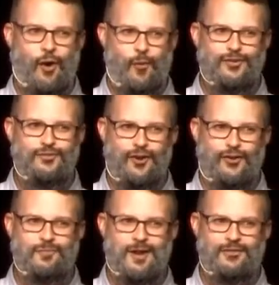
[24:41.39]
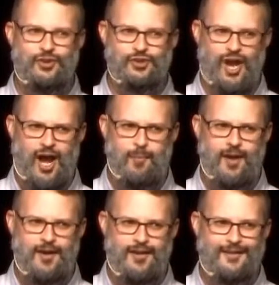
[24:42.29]
always talks about their
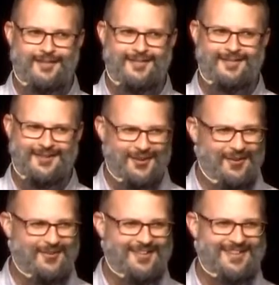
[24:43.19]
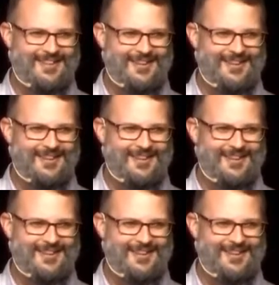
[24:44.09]
job, you know?